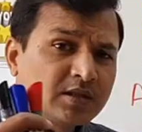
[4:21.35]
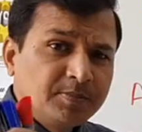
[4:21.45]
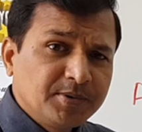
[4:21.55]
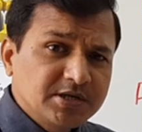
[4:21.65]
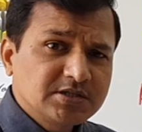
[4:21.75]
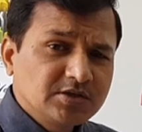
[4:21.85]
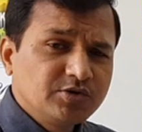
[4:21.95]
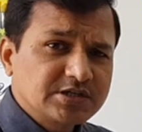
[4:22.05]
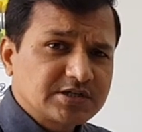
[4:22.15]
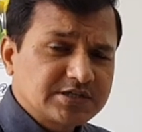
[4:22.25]
The person
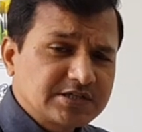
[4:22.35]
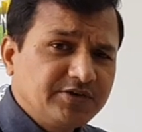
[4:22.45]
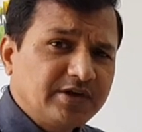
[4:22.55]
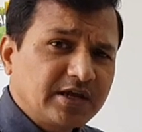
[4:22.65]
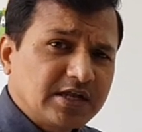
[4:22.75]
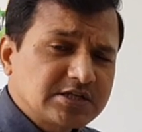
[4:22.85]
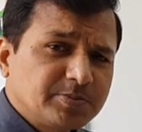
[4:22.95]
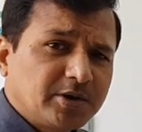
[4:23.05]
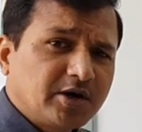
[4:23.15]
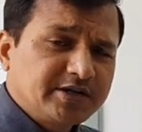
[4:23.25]
who is receiving
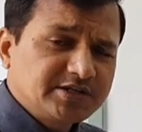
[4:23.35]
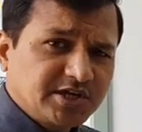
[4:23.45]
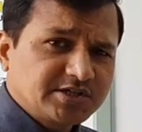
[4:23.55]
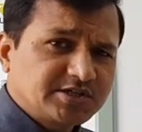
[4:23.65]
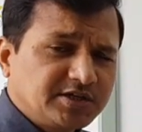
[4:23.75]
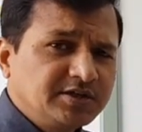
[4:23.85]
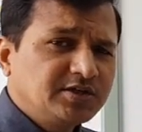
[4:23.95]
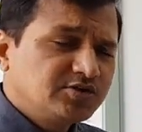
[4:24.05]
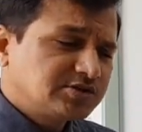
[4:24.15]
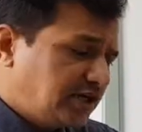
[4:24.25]
ELSPAR injection
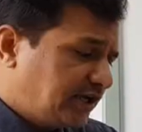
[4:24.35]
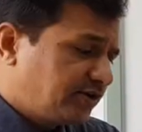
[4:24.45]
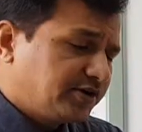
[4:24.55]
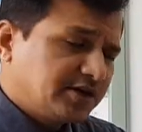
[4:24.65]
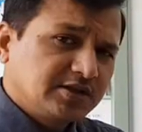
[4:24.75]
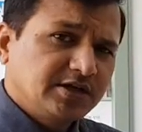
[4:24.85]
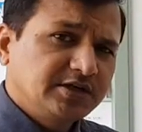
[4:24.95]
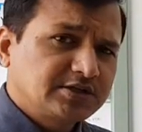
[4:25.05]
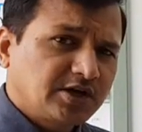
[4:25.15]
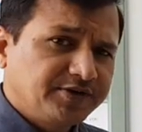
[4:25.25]
usually given in
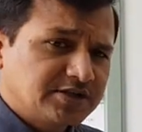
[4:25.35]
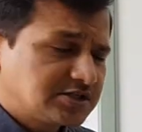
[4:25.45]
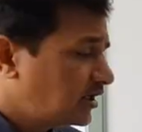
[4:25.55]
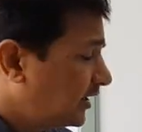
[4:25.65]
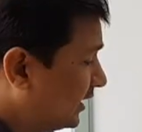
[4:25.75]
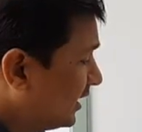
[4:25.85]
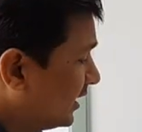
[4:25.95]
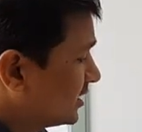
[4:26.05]
intravenously,